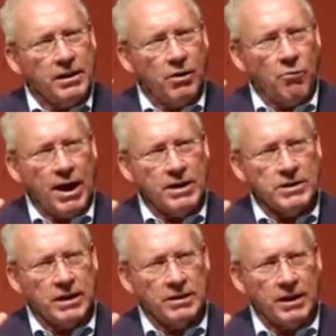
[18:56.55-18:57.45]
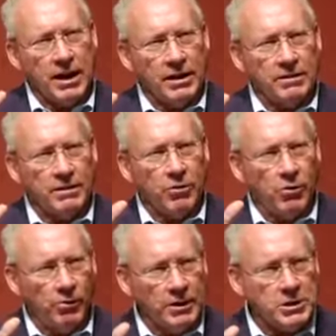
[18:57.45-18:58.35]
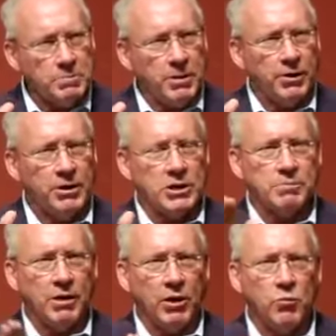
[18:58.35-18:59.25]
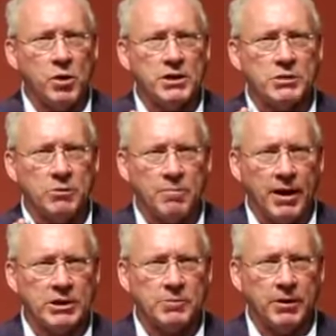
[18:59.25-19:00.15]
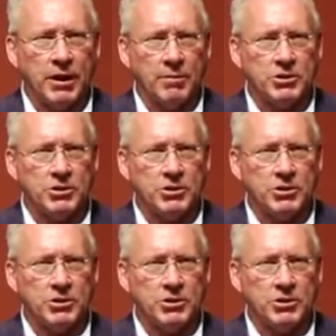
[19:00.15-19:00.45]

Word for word: Now, why is that the case? If the Holy Spirit is bearing witness with my spirit,